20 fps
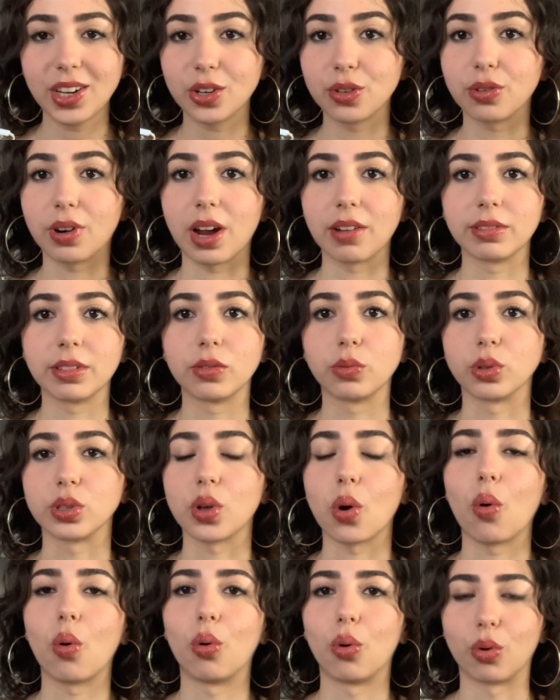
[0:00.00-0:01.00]
arrival was
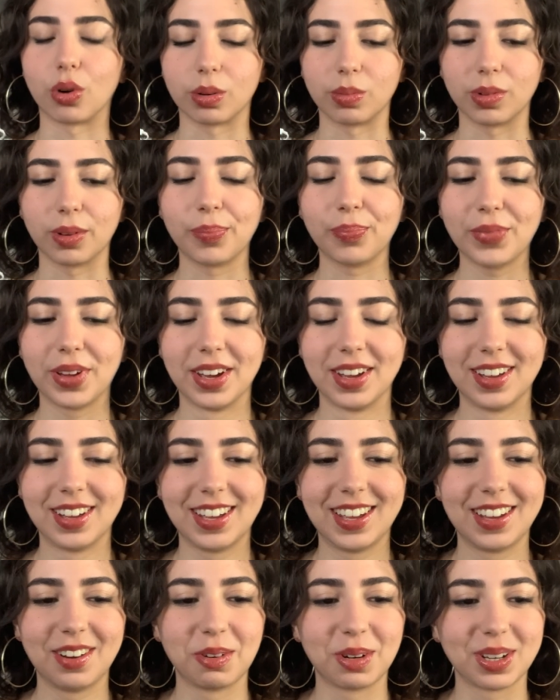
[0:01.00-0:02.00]
horrible.
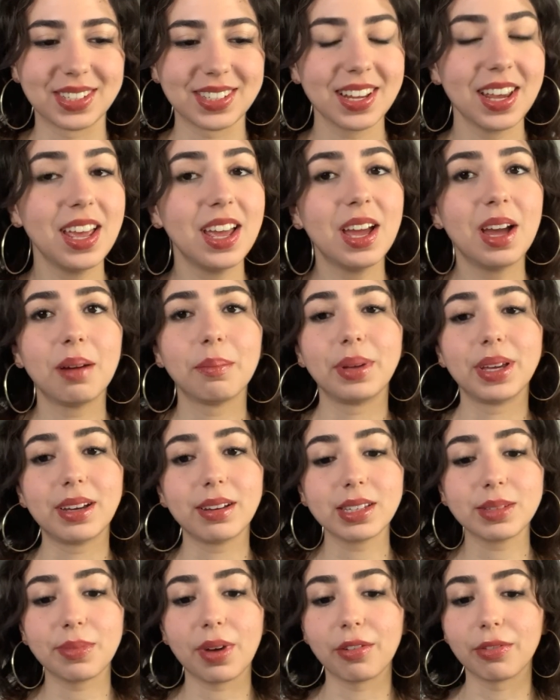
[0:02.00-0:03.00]
It was
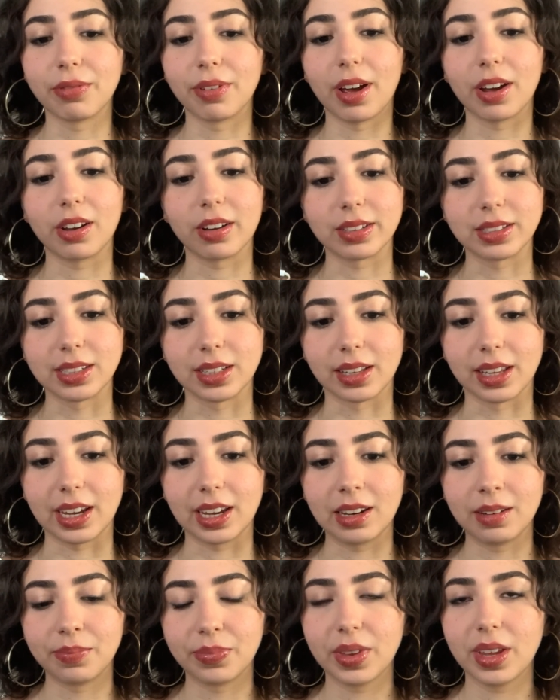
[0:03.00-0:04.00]
because my flight got
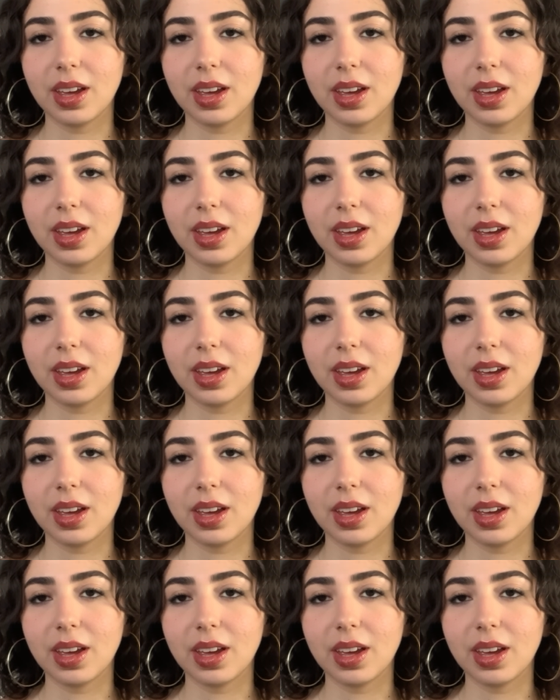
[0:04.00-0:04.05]
delayed